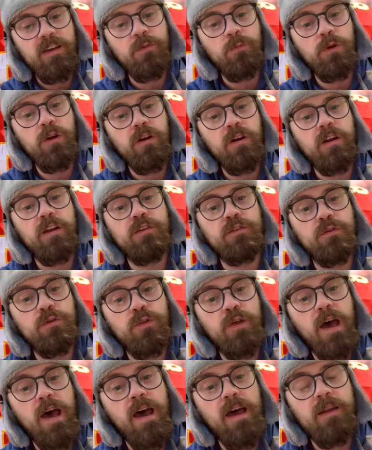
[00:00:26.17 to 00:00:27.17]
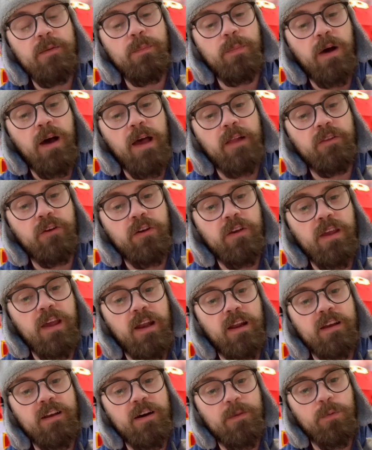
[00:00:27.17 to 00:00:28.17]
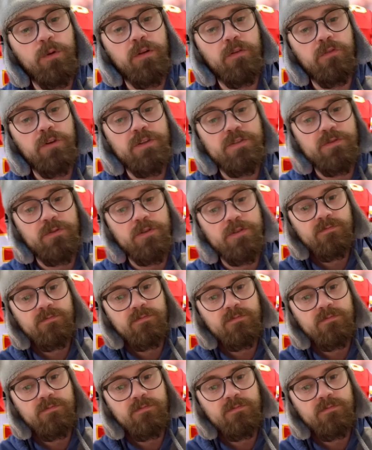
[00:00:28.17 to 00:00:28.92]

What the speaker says: And we are going to do that by looking at a couple of resources.